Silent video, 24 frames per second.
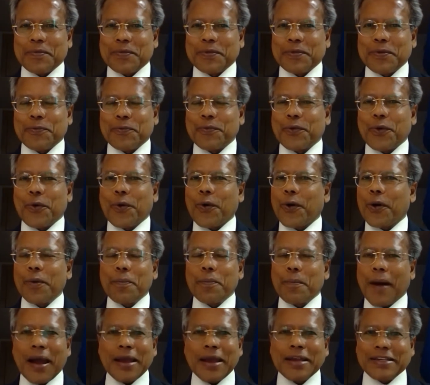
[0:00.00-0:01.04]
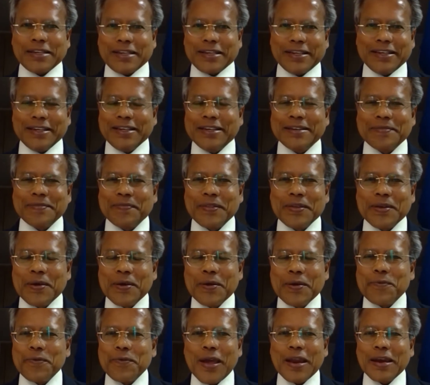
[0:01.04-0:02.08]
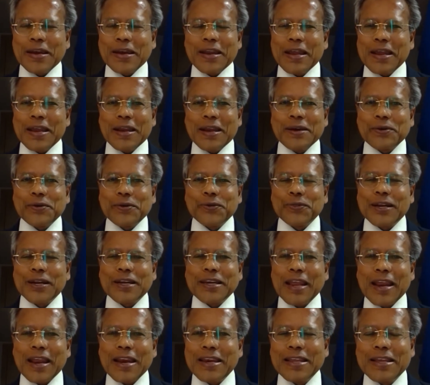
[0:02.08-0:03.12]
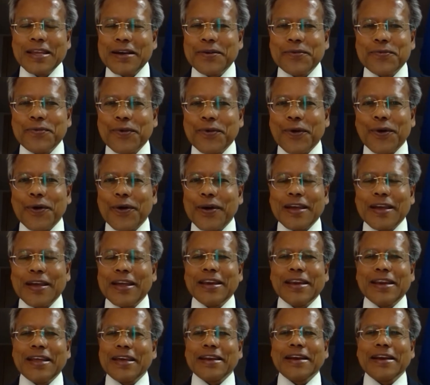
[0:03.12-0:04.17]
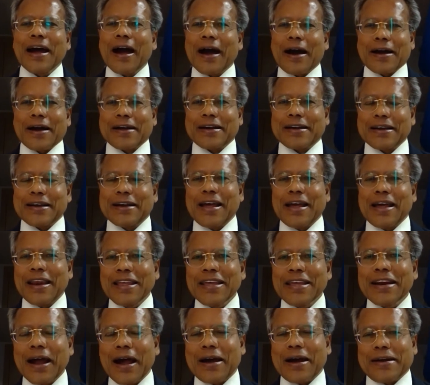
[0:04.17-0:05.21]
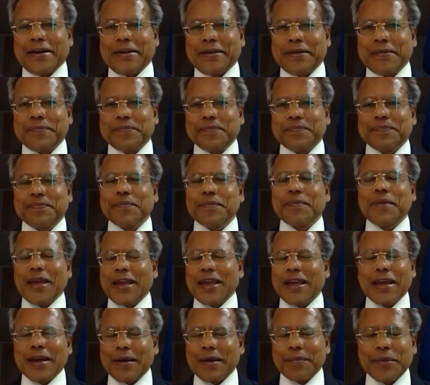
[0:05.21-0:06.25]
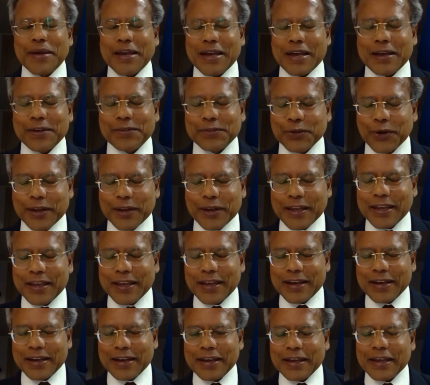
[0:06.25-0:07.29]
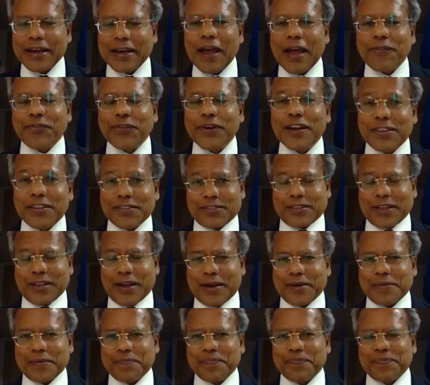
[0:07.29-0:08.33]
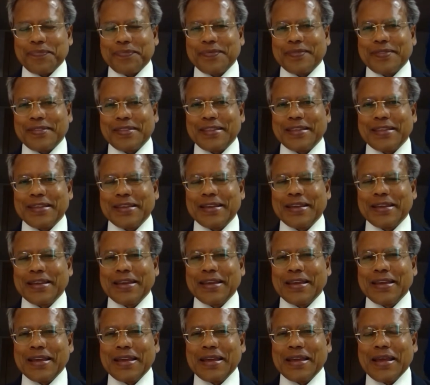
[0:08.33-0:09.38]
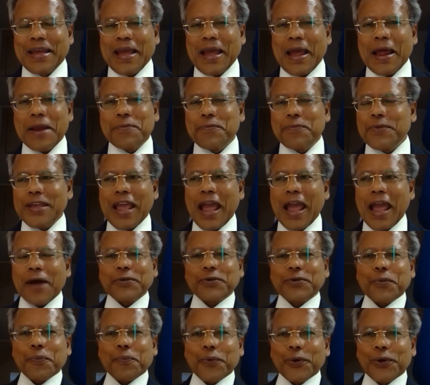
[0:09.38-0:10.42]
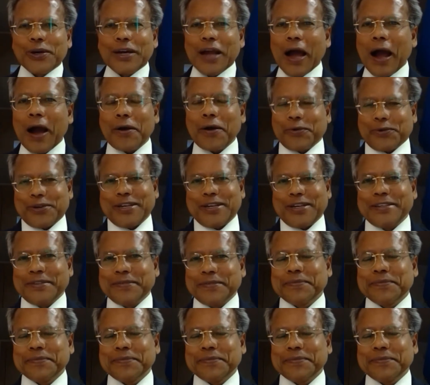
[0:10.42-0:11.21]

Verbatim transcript: the Almighty went into the 10-year war in Iraq and Iran, may, may, sorry, in Afghanistan. And we have to pull out.